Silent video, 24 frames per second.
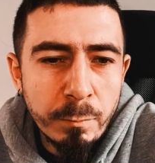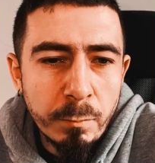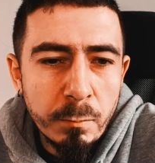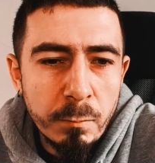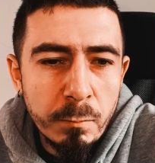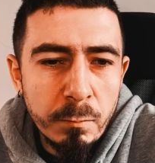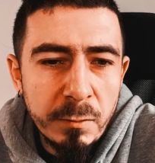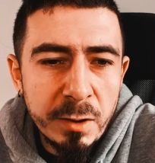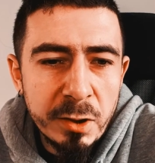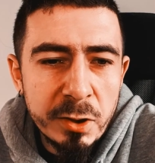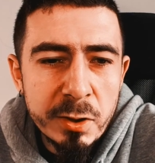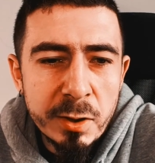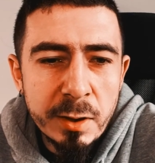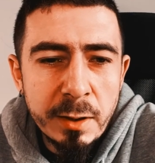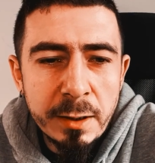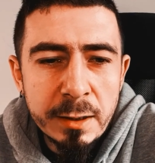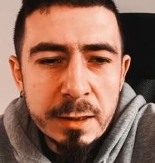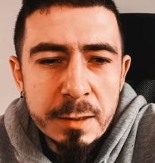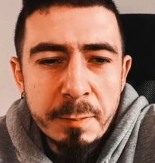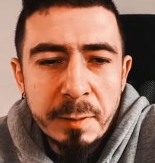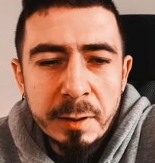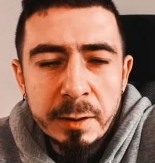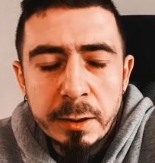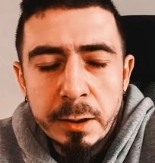There's an
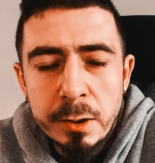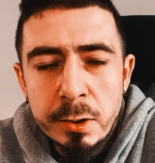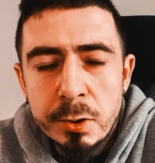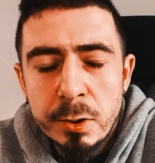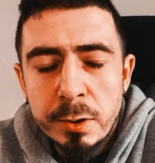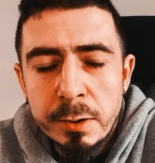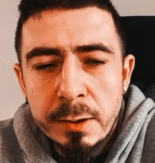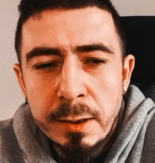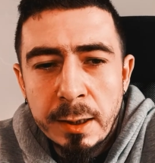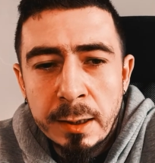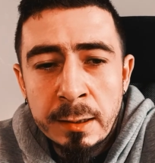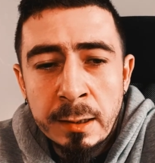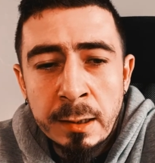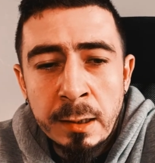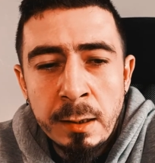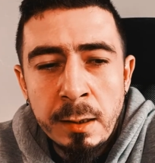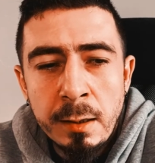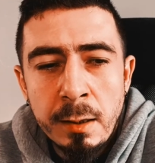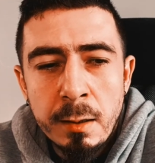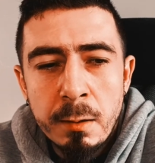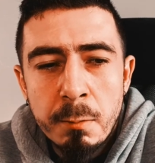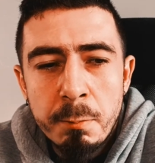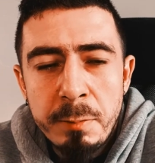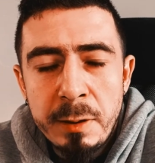expectation that
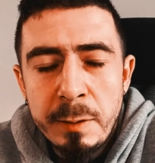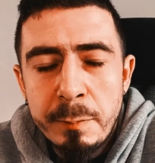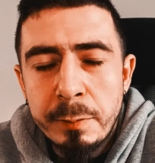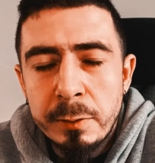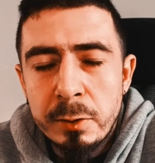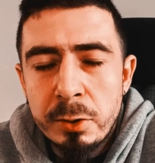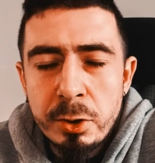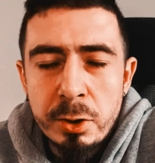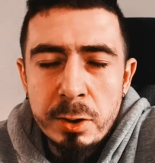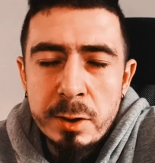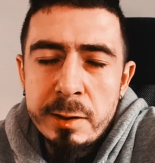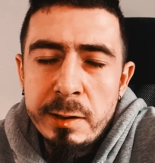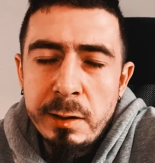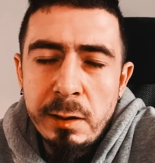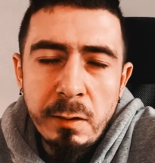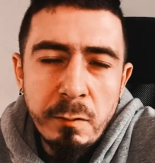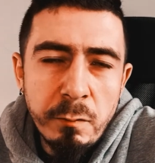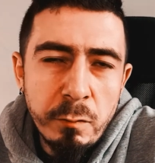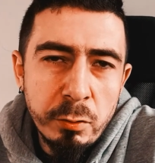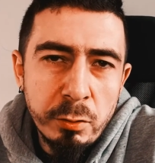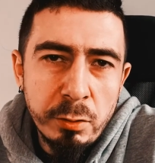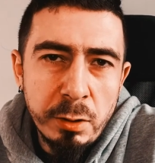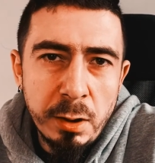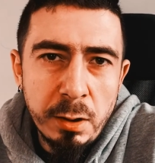people just leave
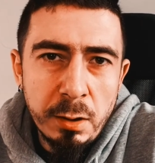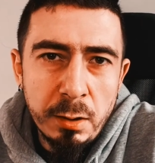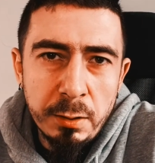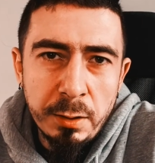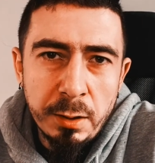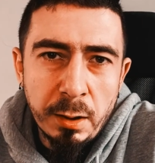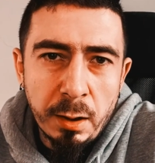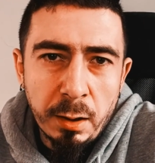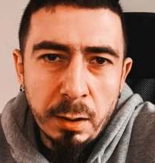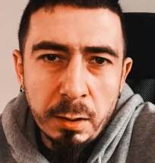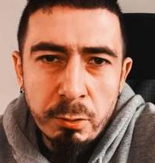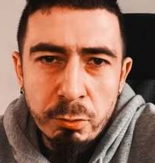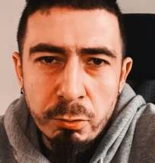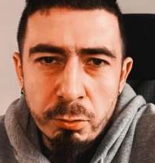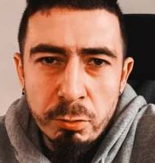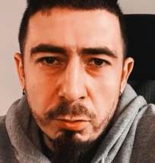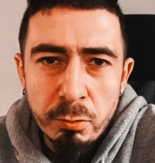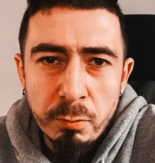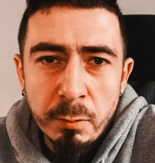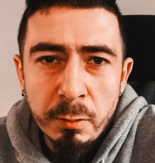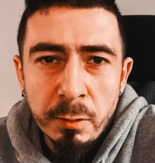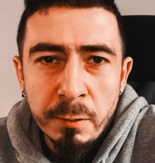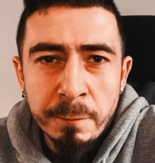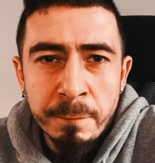you in a dark
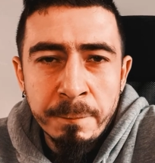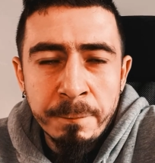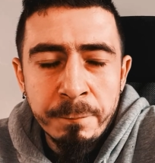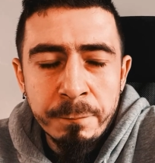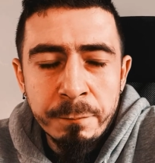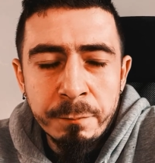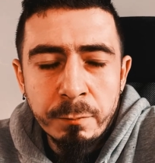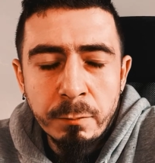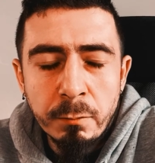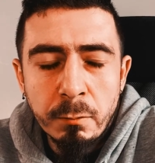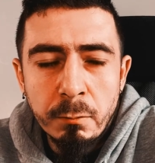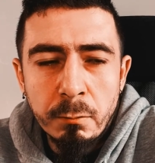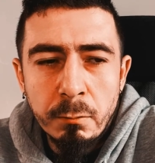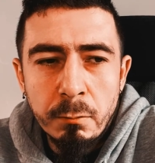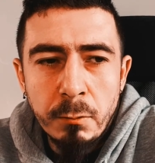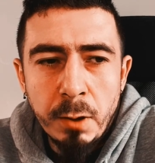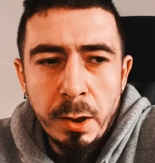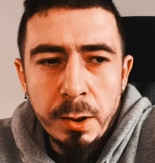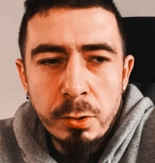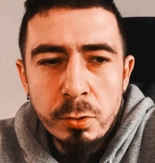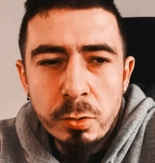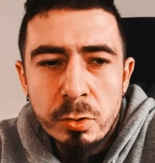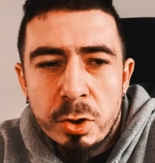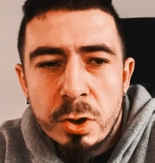room
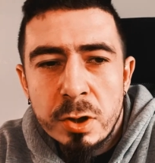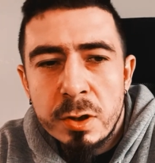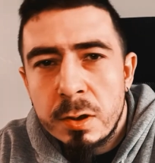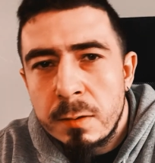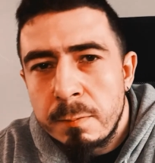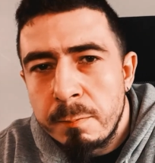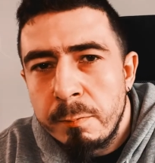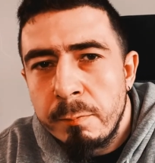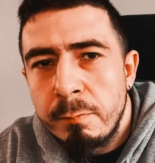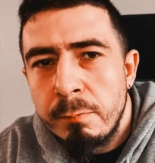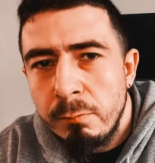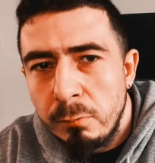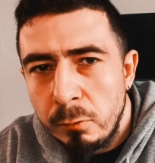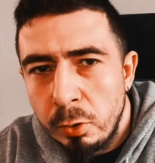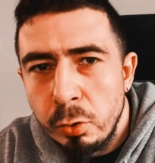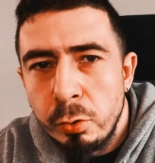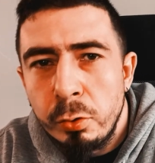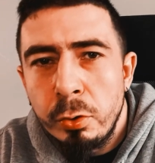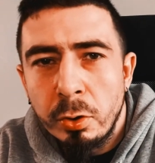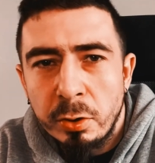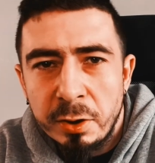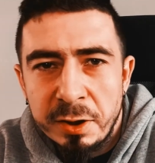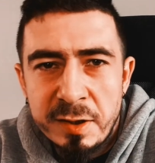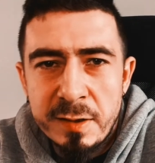and you just do
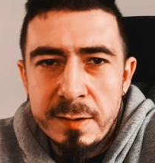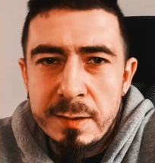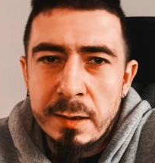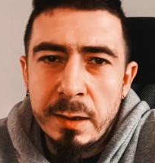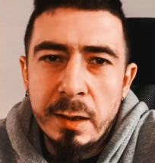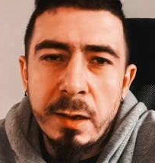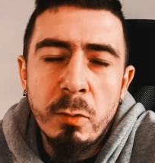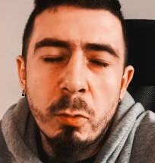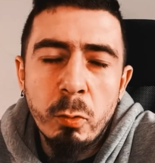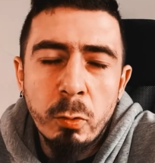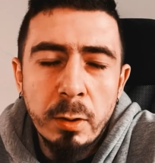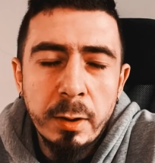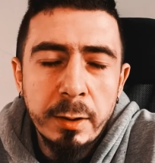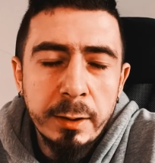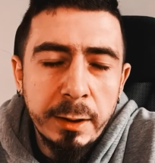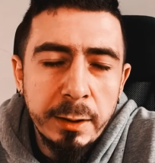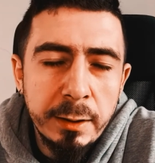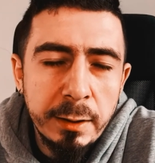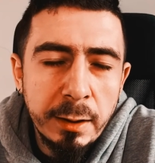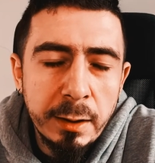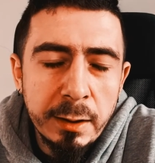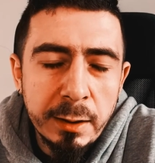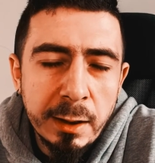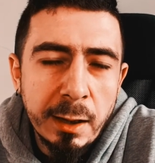your design work
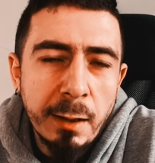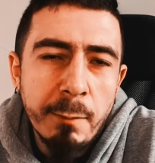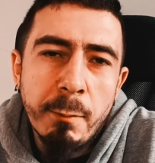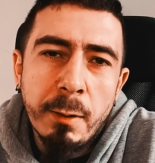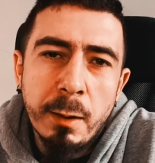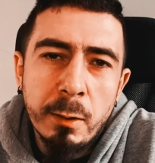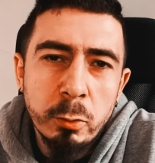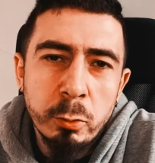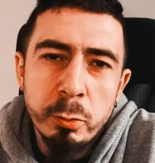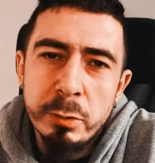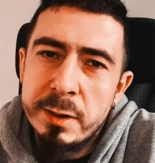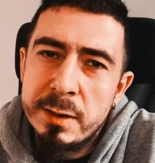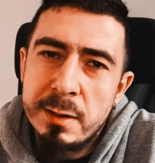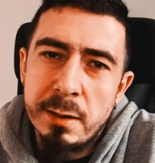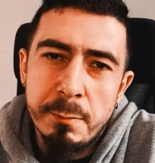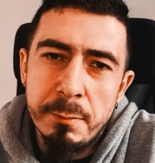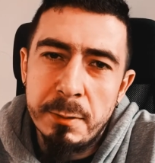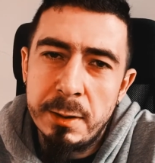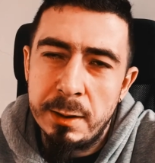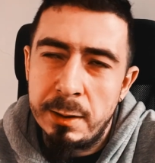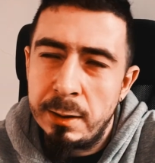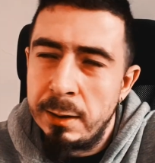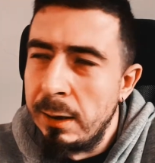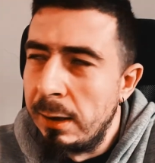and then come out with
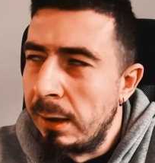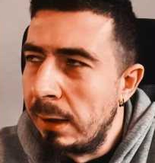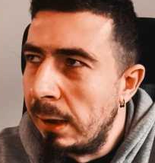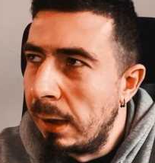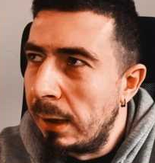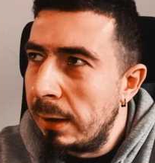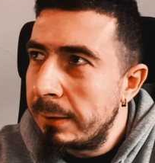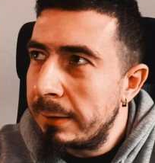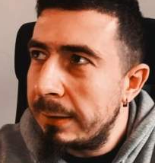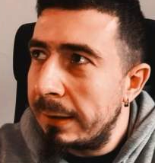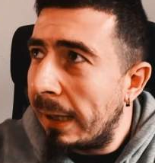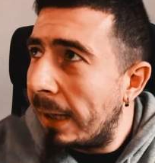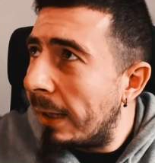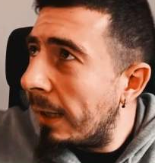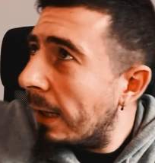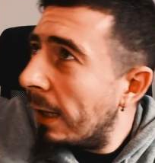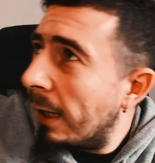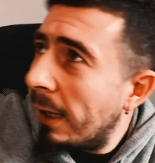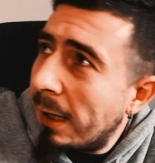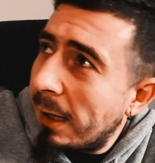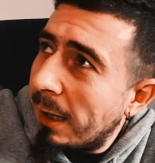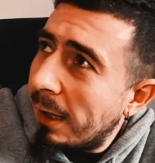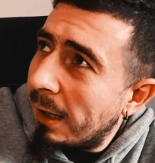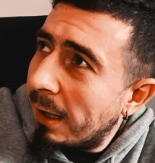something,
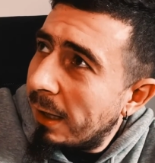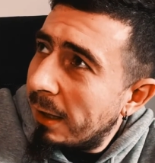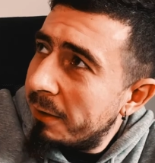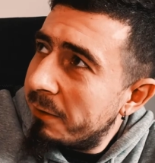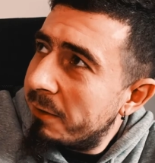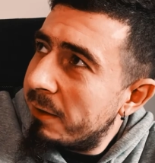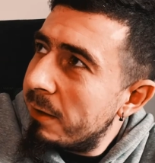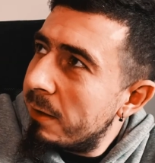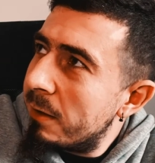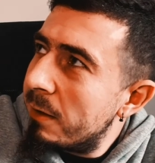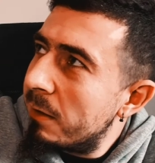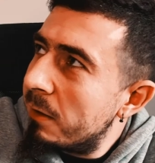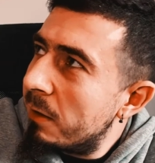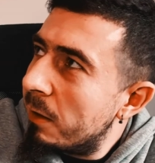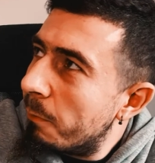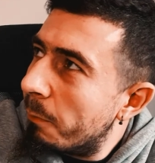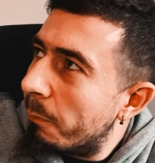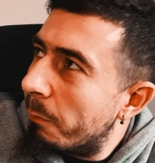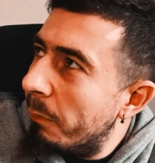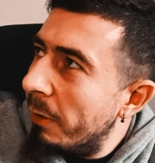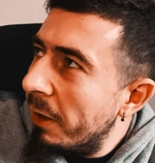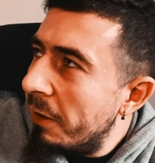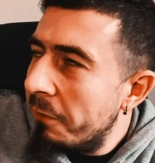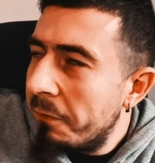ta-da, this is the
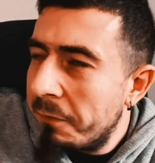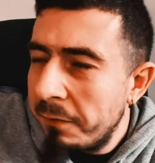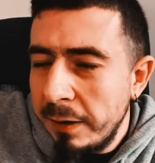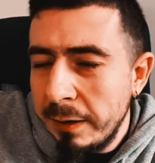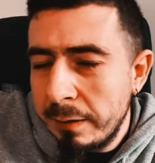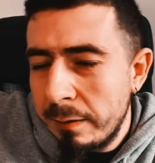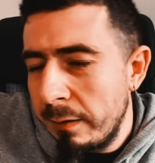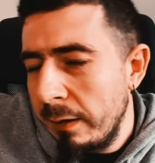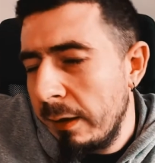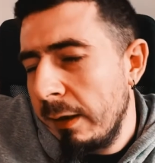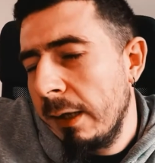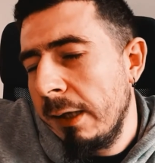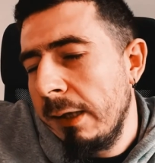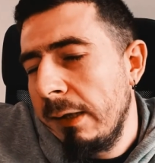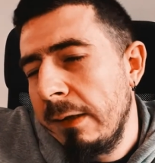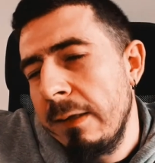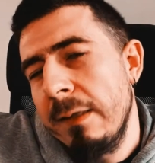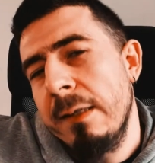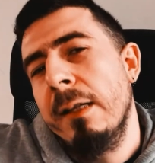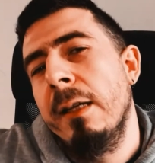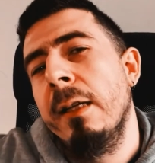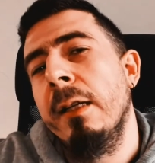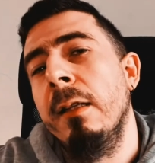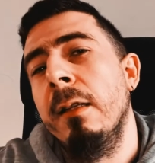perfect thing I
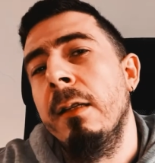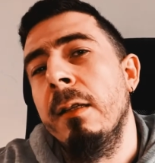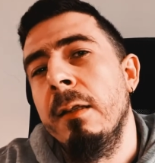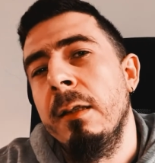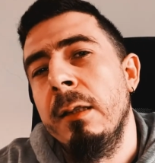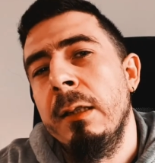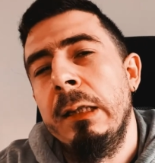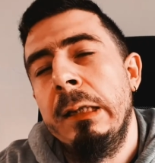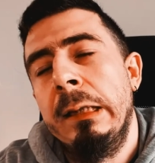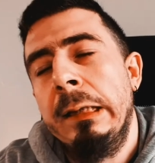designed.